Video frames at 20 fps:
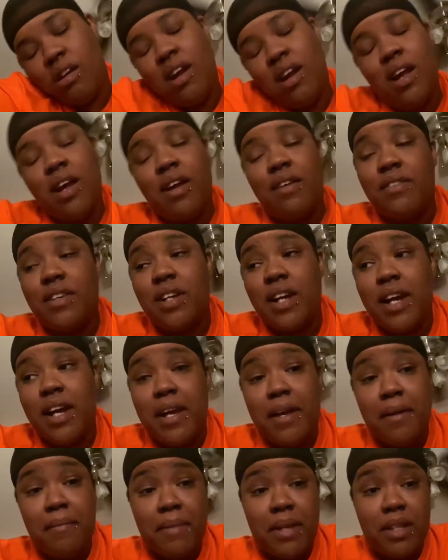After I
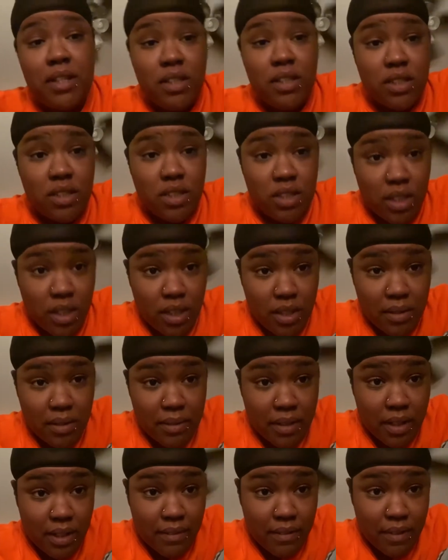had my little drink or
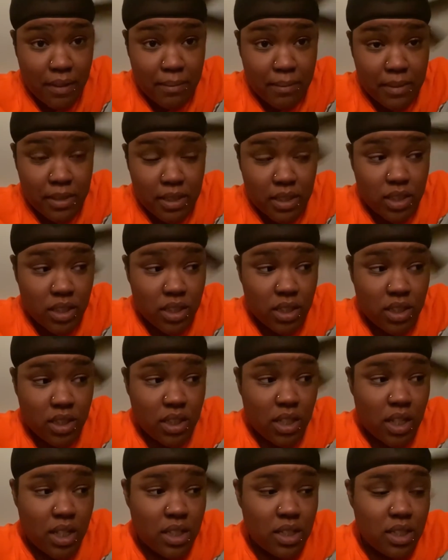whatever, I must have just
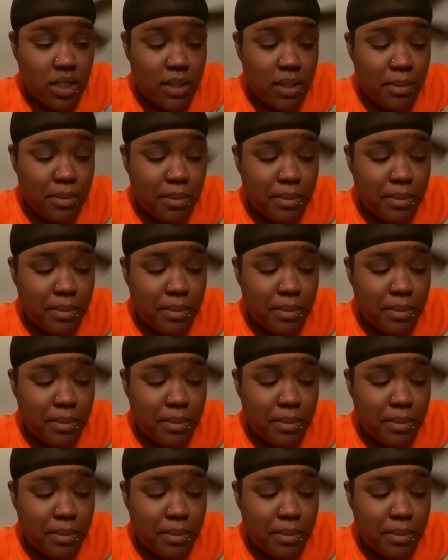got sleepy.